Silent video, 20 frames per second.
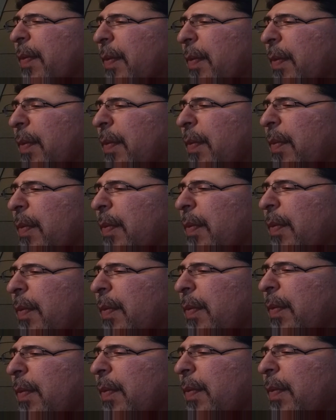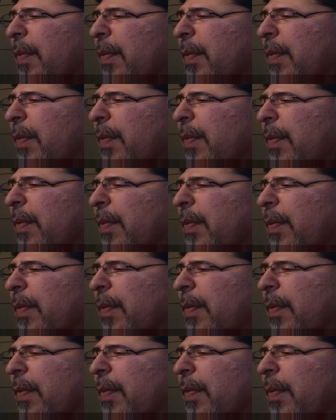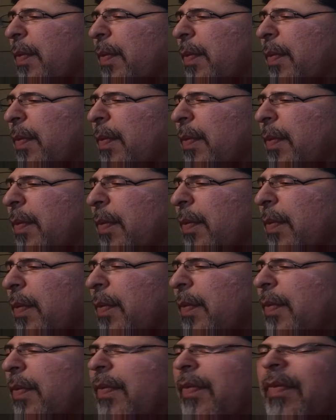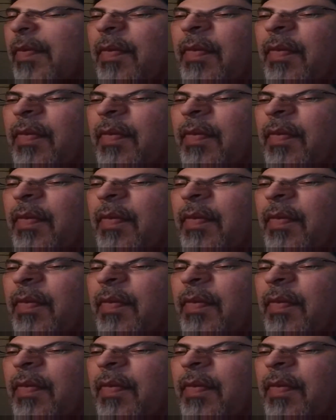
Nothing is said.